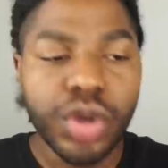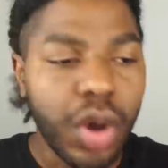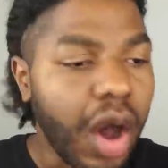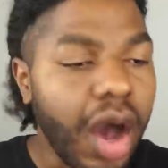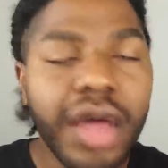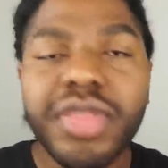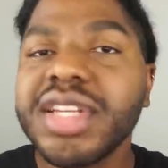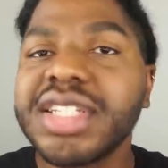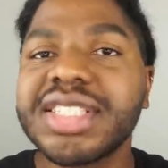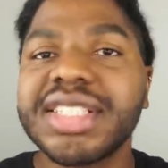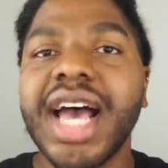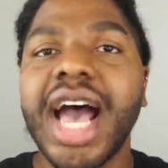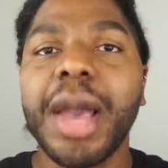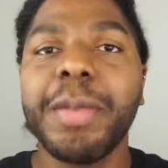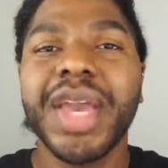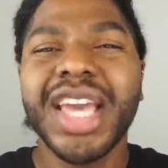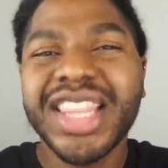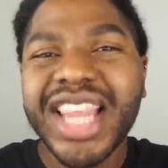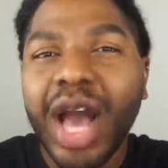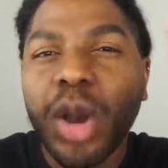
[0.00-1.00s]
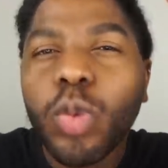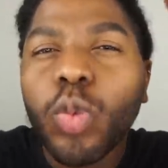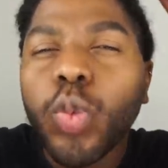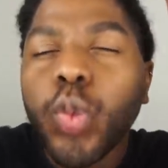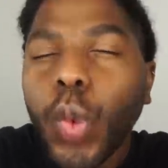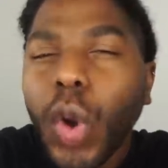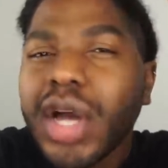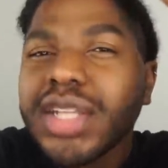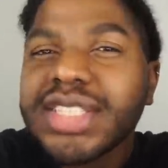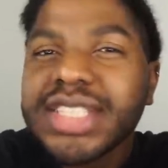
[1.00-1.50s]
So all this time in that
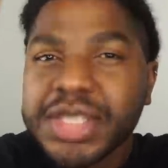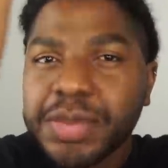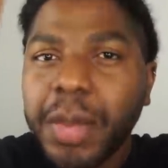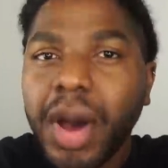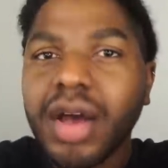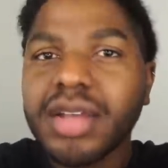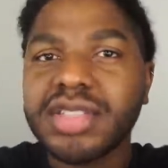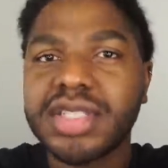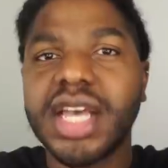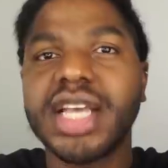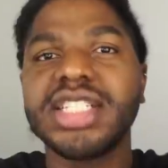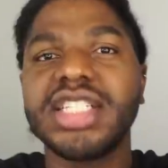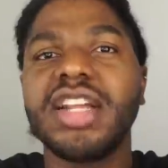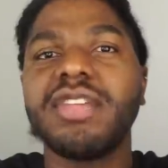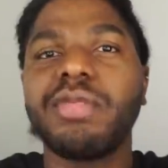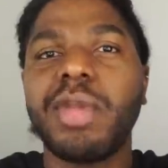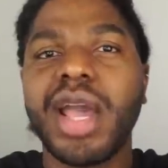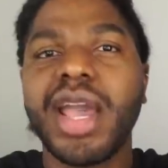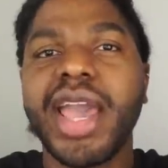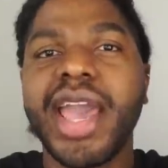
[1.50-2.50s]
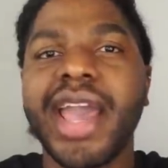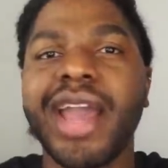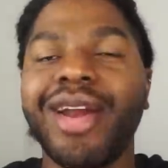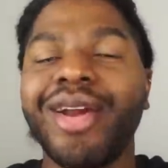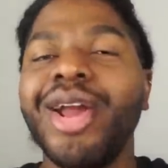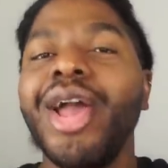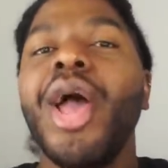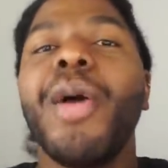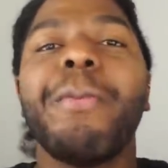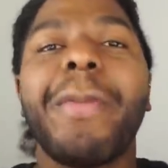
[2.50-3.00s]
one small section of my
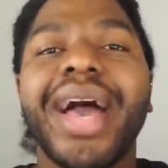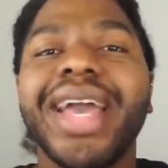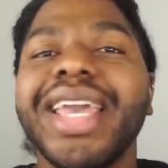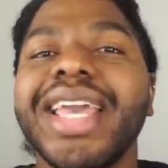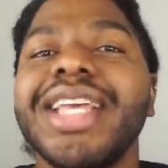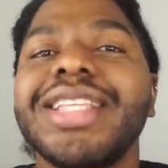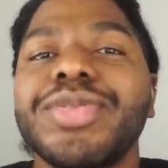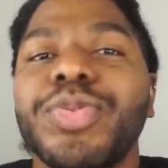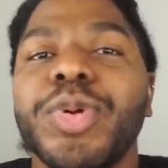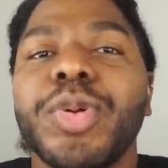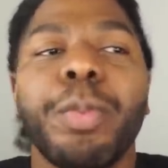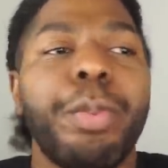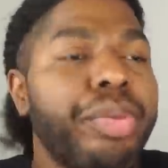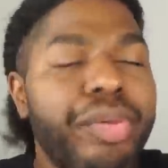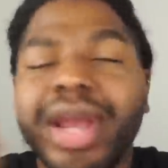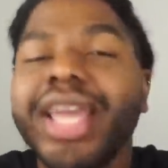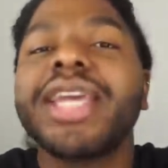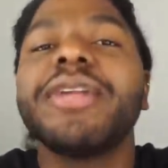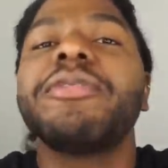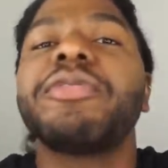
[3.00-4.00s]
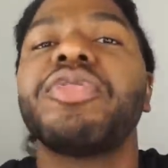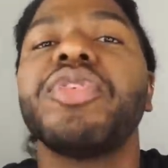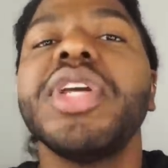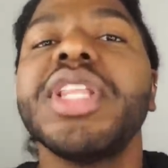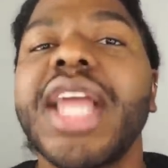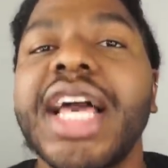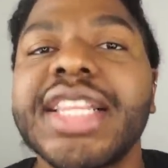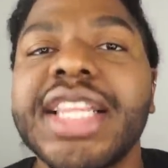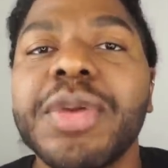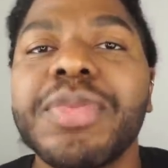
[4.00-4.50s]
hair, my ends were breaking
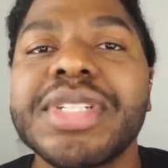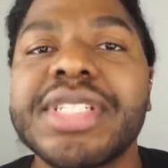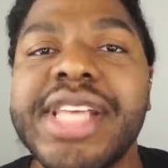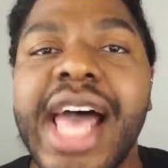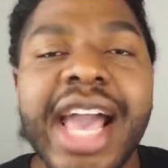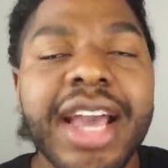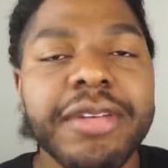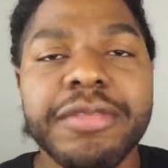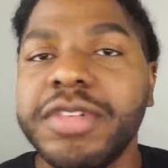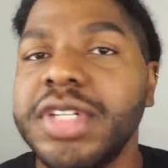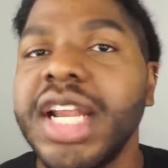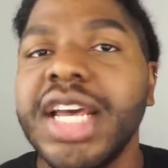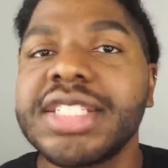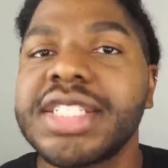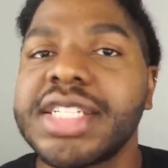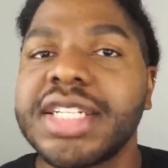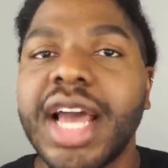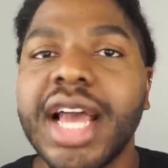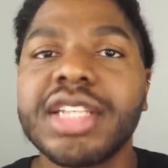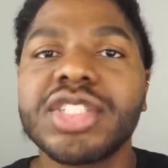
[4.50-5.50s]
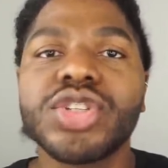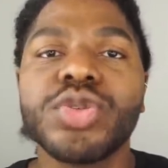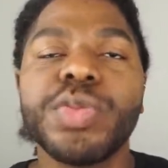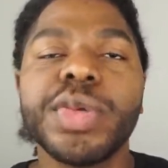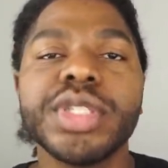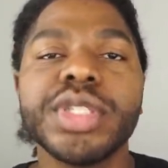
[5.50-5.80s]
free like they were Zach and Vanessa in High School